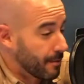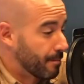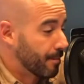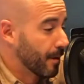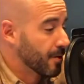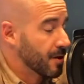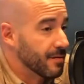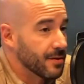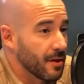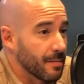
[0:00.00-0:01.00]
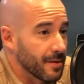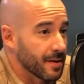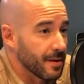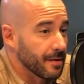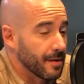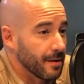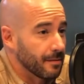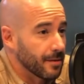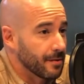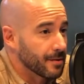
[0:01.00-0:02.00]
probably shouldn't even talk about. It's kind of like, you
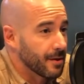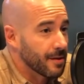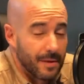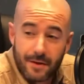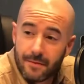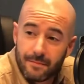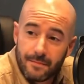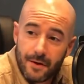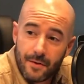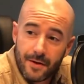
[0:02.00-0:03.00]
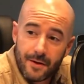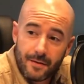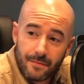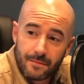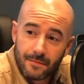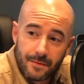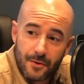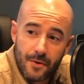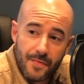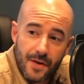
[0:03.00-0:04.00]
don't talk about a no-hitter
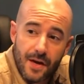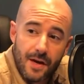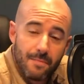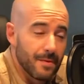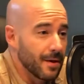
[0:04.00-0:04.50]
during the game,